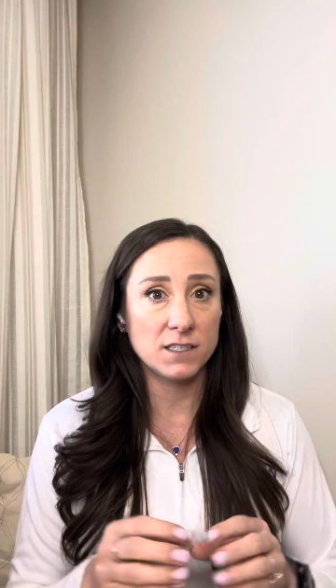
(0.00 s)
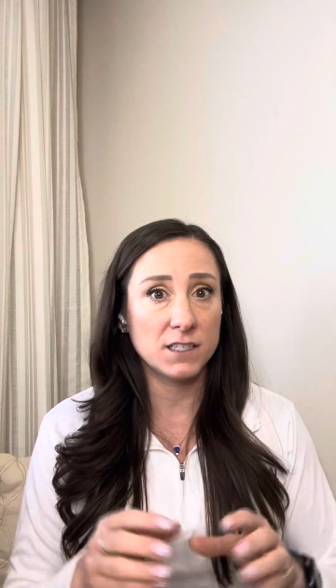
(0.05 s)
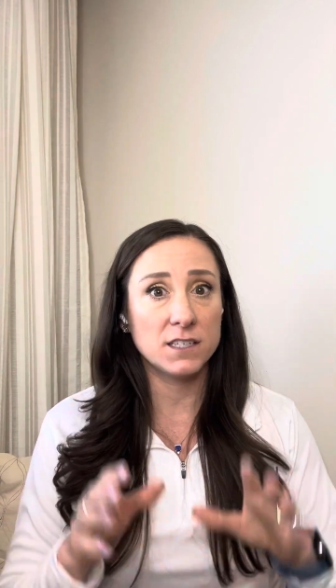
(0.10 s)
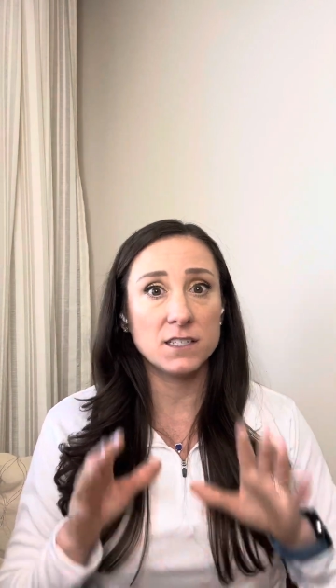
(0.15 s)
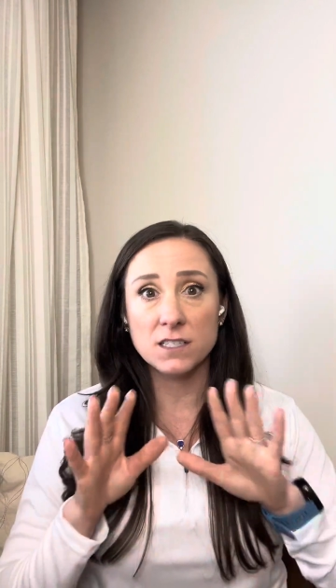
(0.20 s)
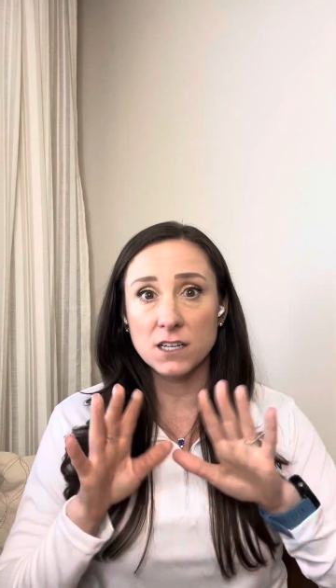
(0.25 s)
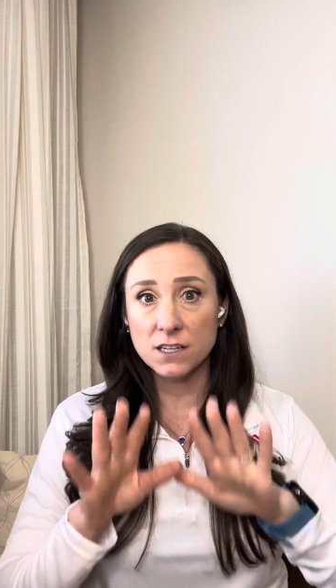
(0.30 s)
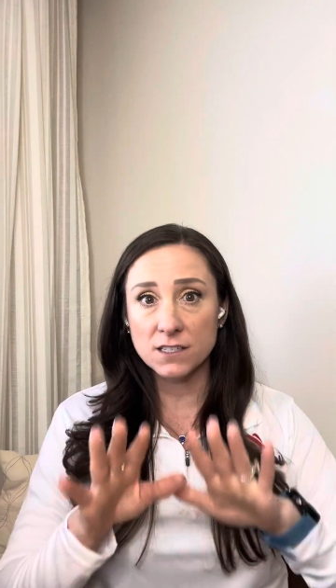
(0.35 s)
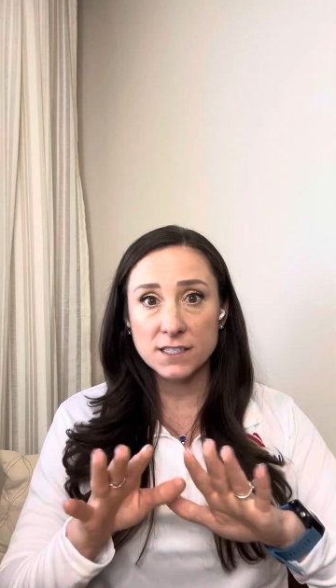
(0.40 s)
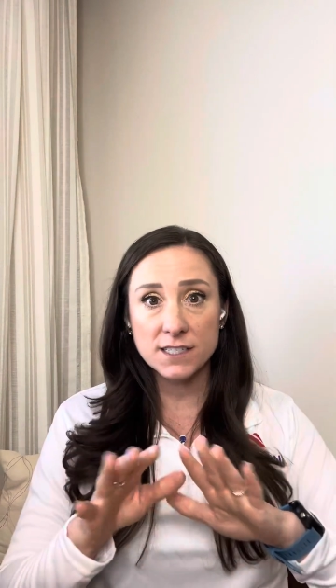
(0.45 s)
it
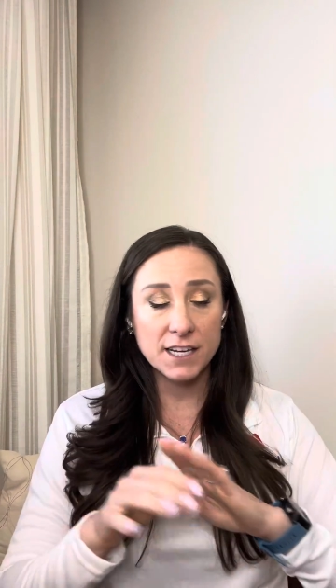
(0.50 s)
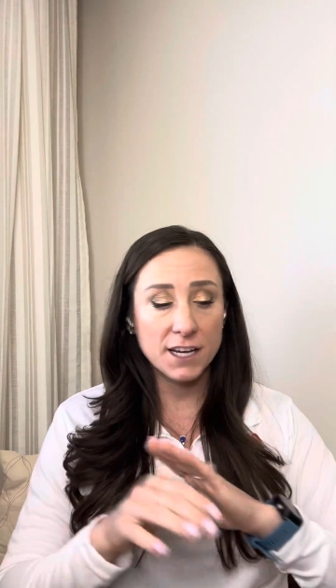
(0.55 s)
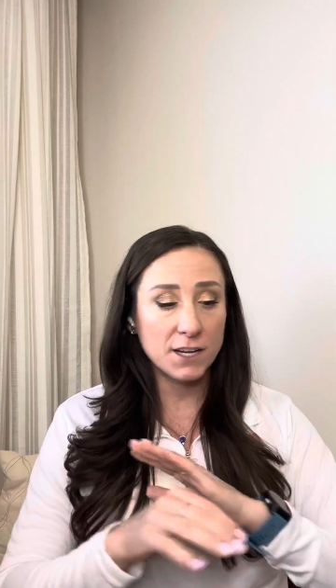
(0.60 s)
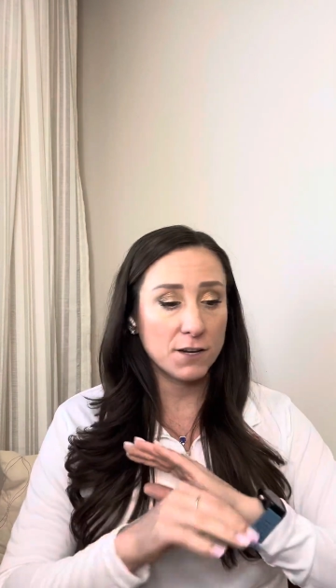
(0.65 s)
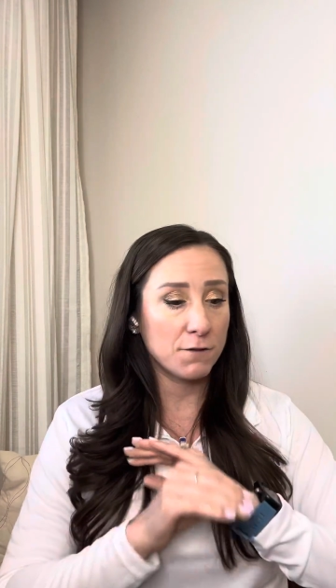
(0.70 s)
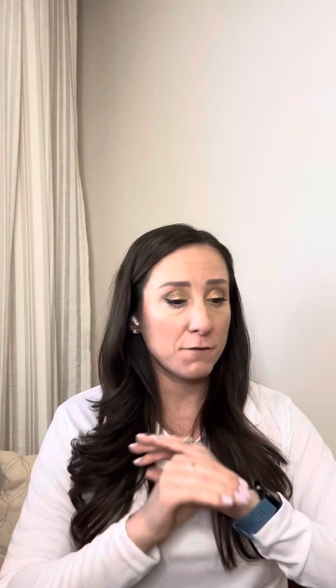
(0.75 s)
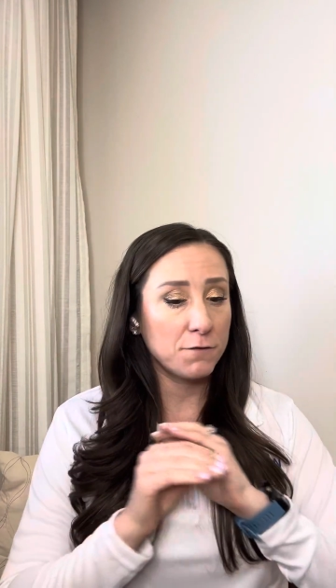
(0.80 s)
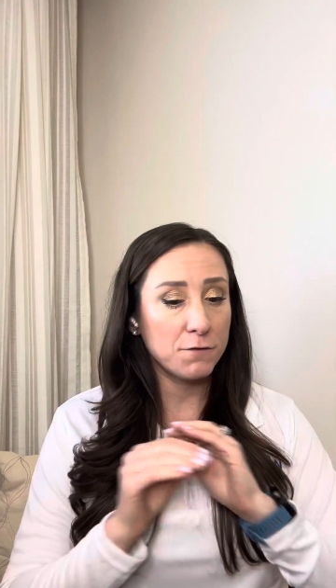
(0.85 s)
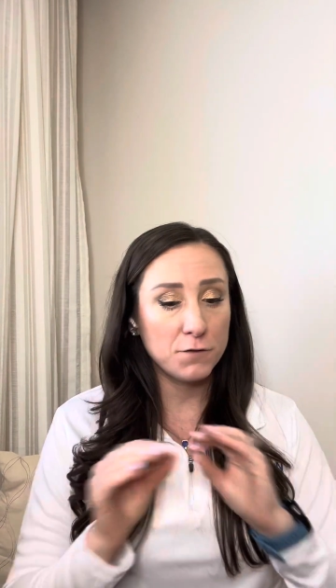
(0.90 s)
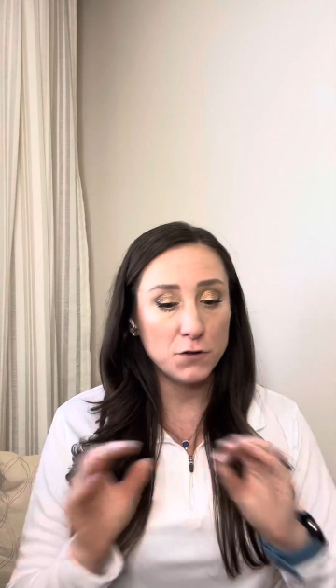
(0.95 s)
does take a
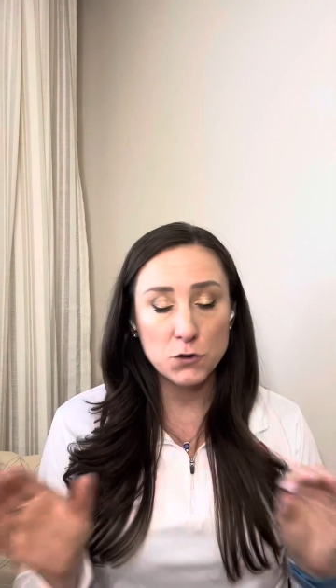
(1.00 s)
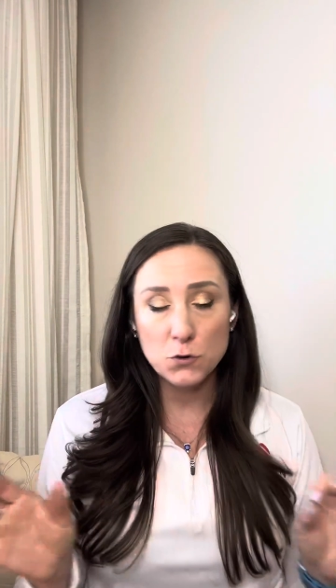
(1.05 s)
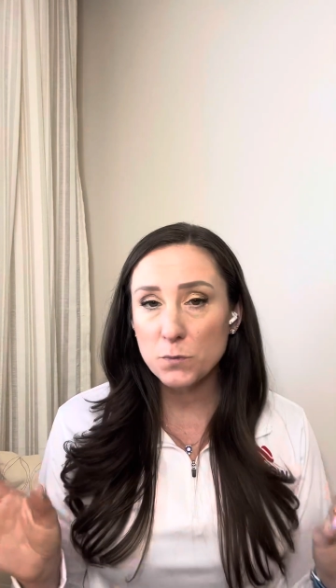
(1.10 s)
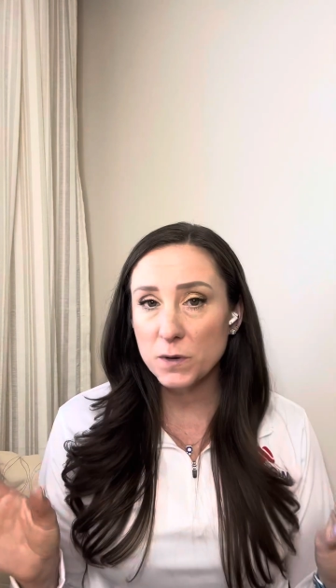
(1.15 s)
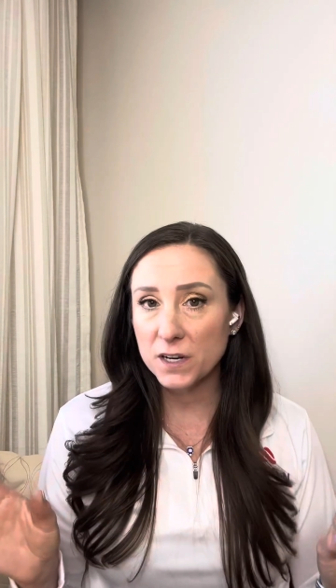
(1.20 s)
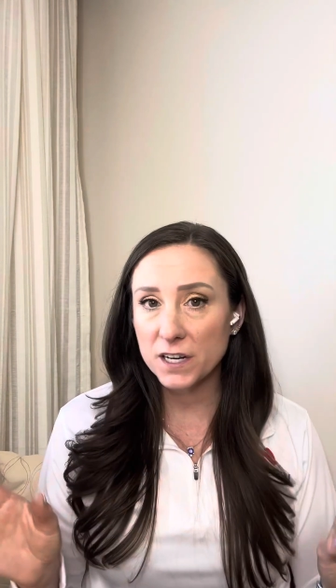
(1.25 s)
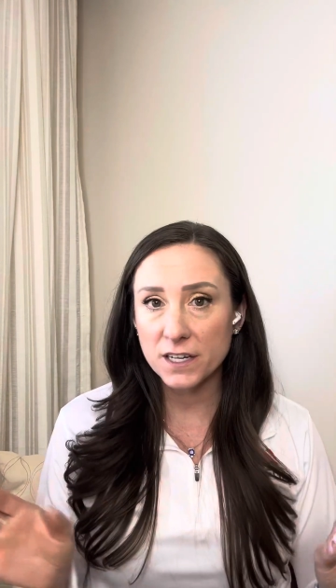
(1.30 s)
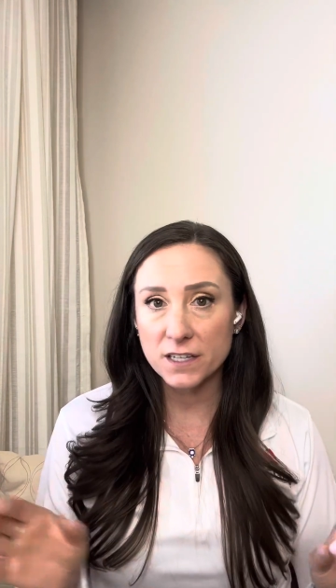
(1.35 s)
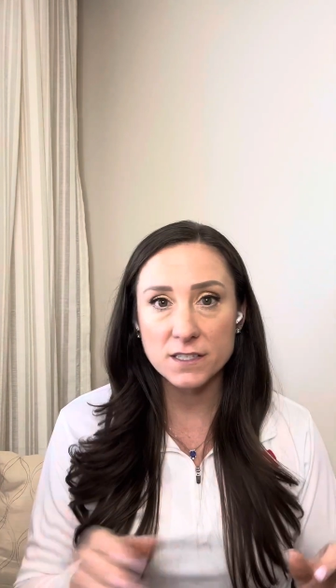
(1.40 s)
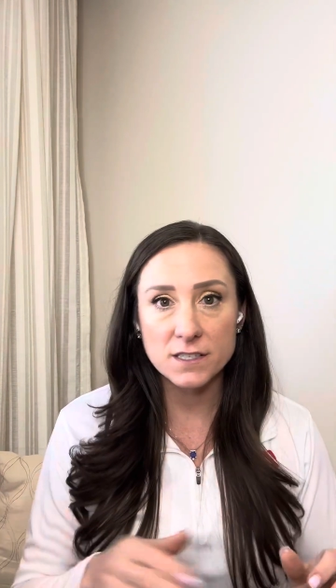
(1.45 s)
few
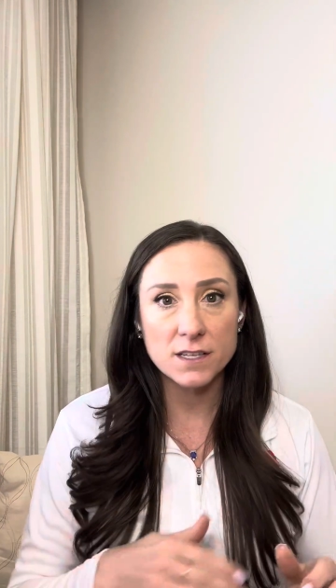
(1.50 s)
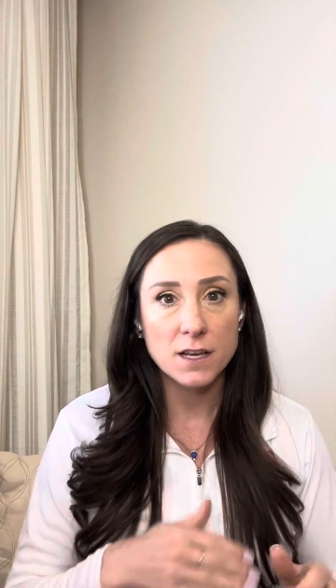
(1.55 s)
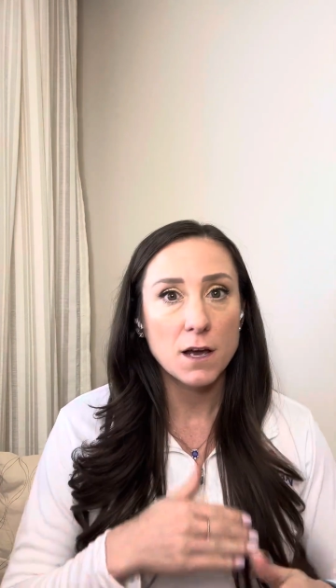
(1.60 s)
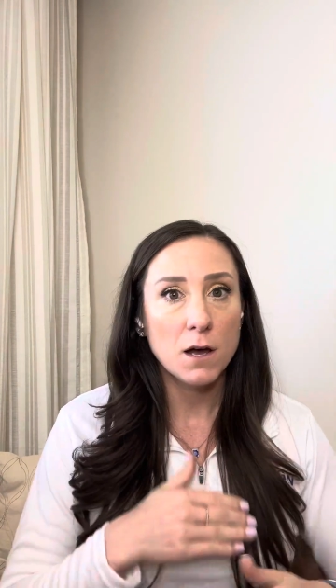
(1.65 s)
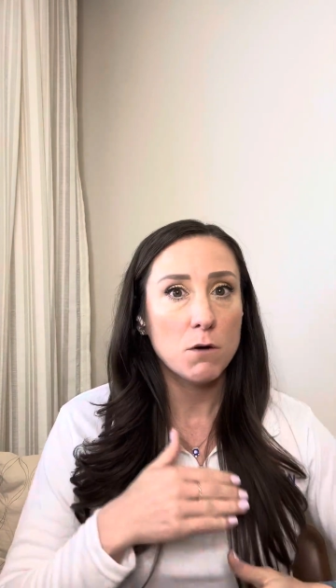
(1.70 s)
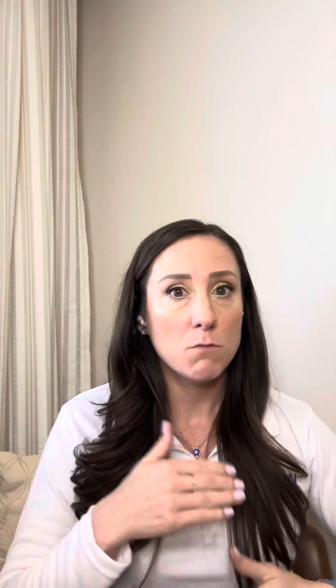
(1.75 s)
minutes